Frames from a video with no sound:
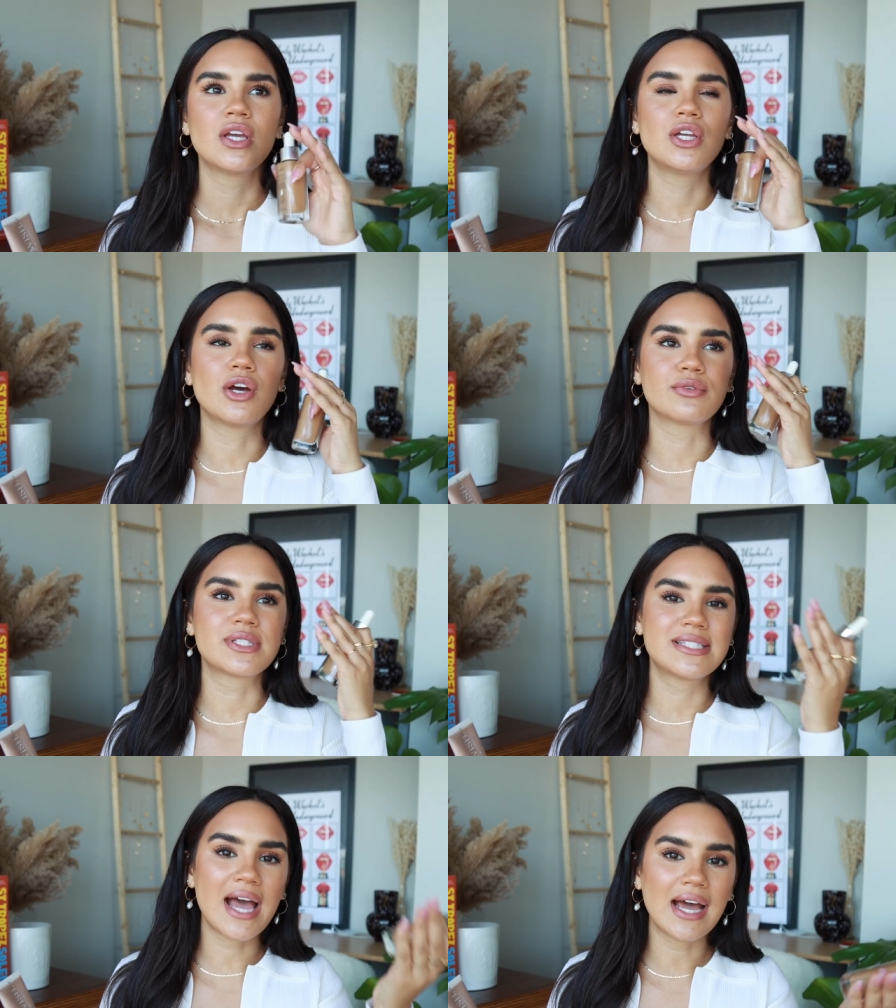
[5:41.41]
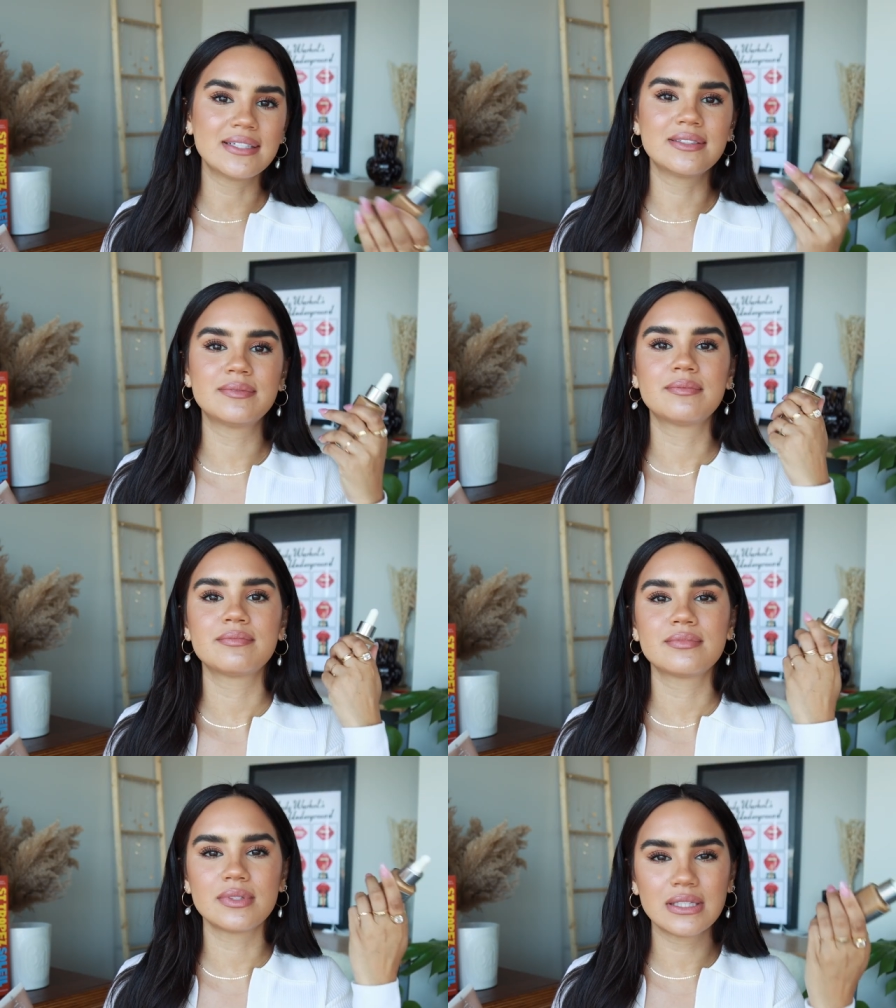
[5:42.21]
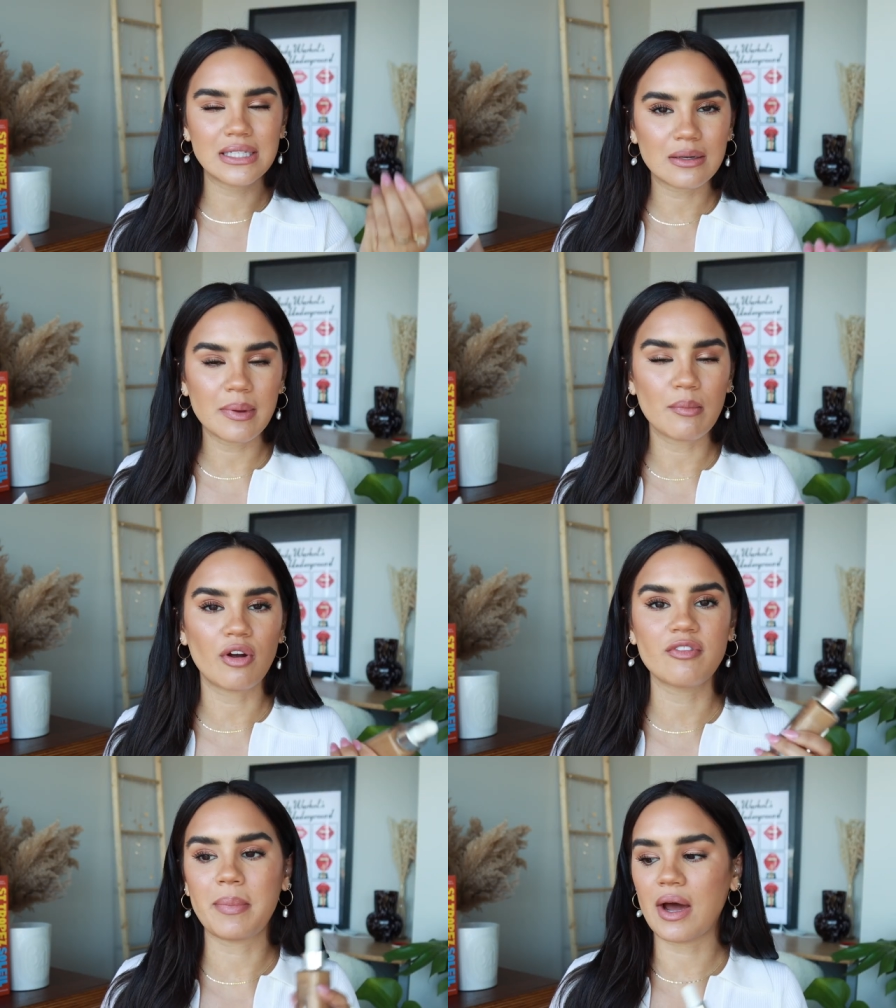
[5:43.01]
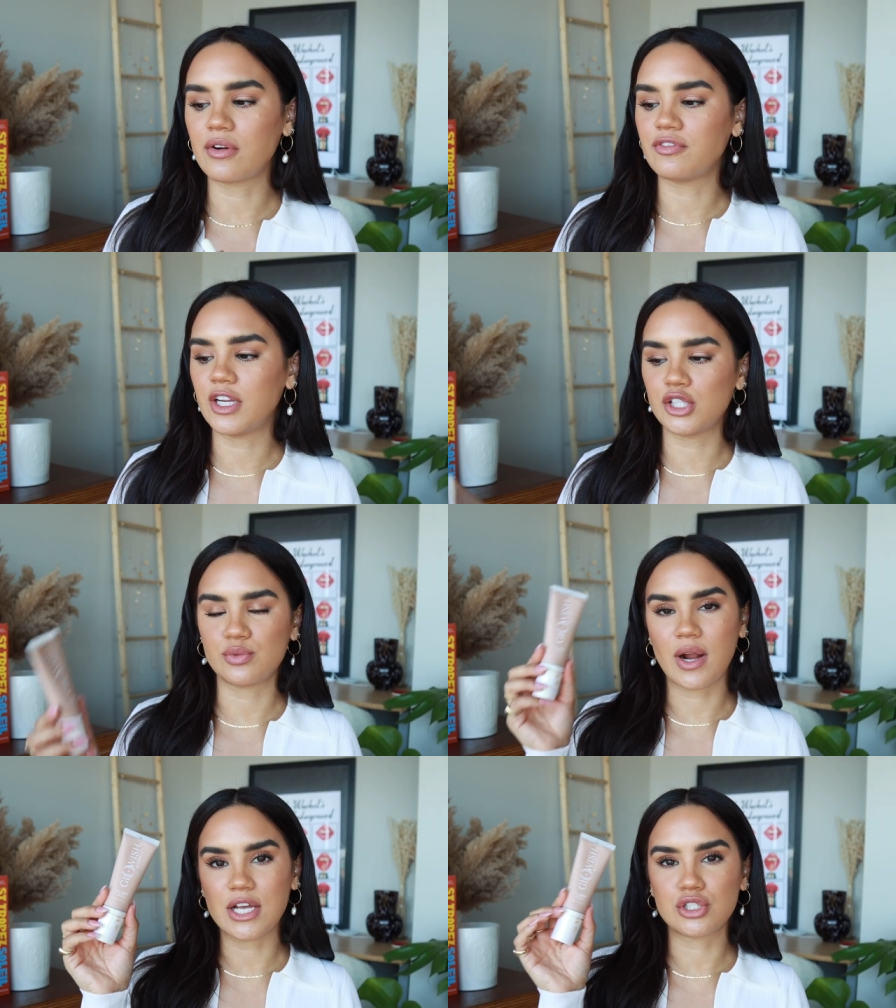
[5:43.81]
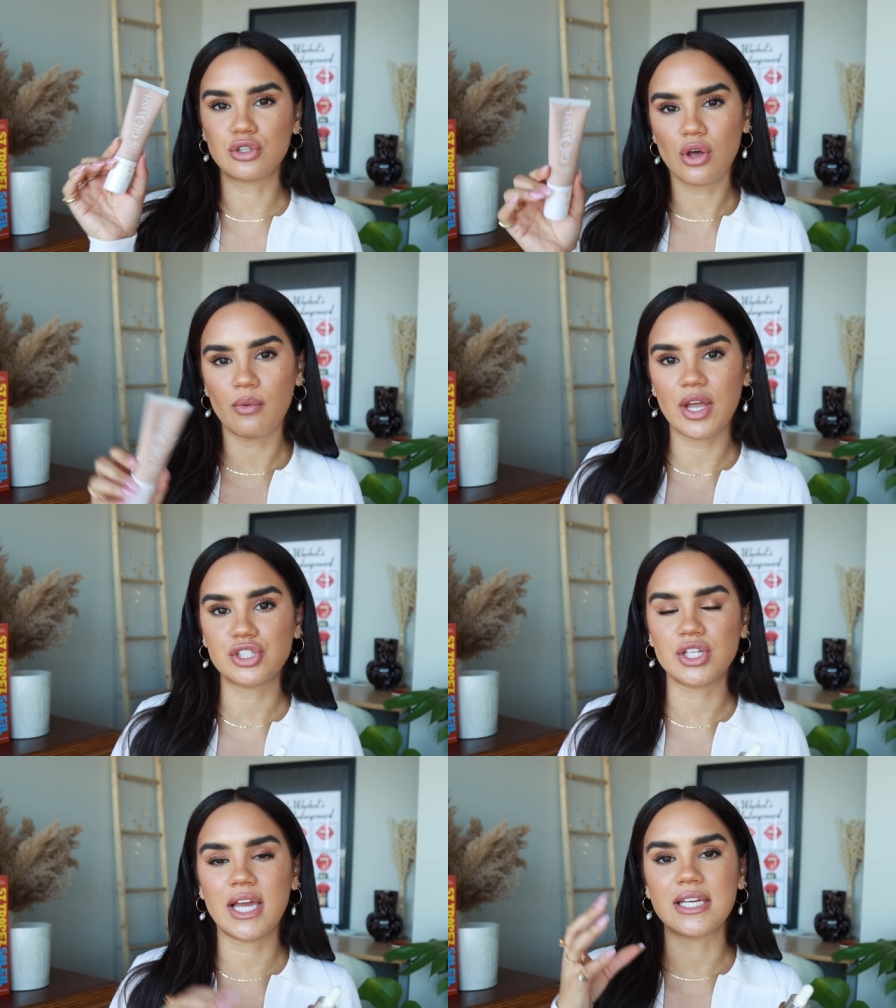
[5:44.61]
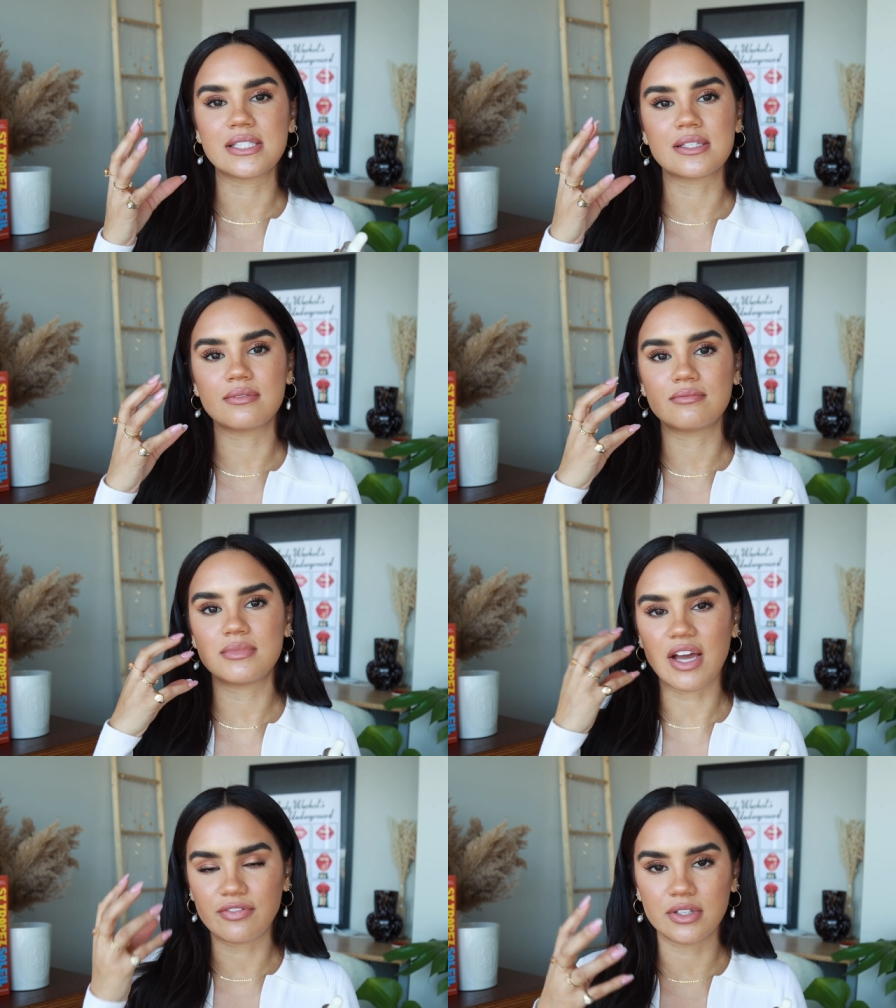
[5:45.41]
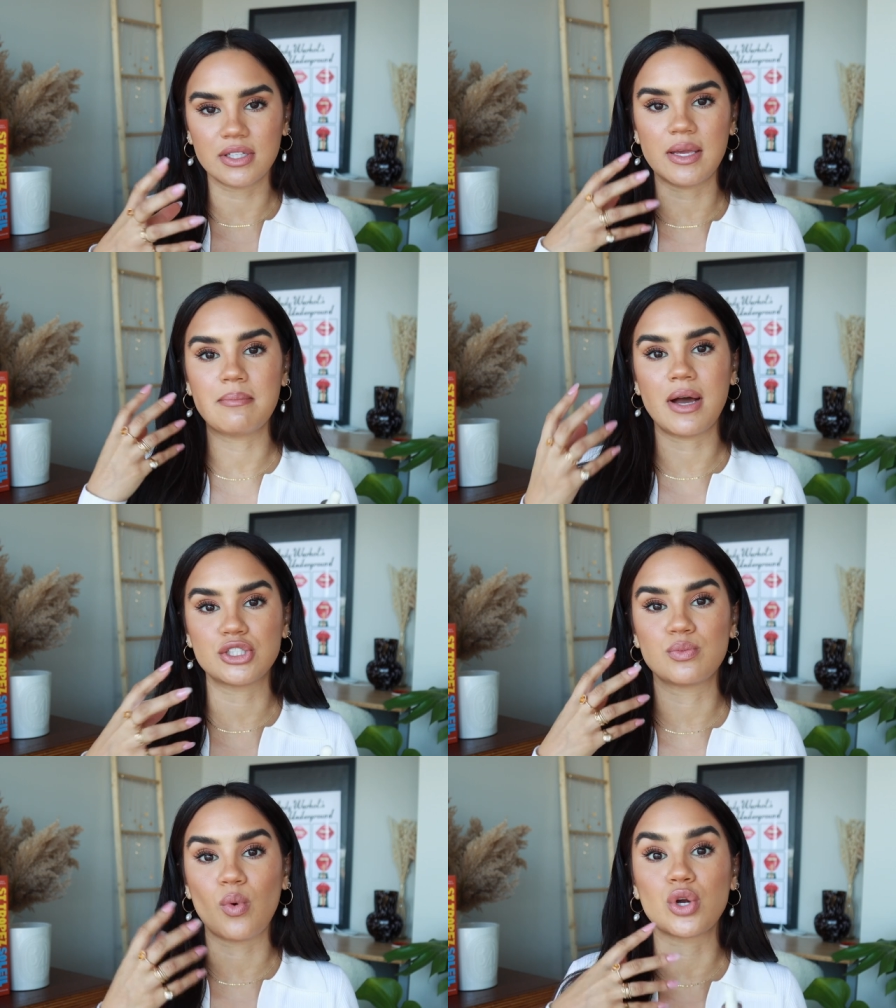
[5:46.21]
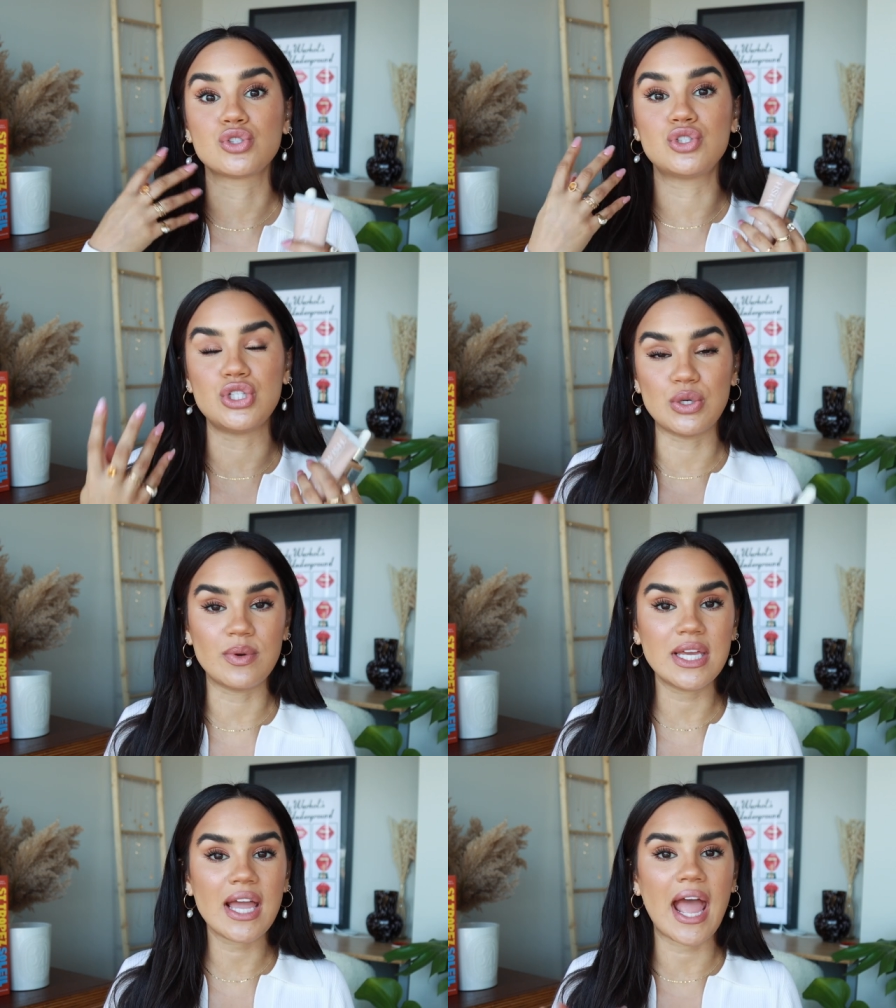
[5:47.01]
you know, satin, little bit more of a powder finish, whereas Glowish is definitely much more dewy.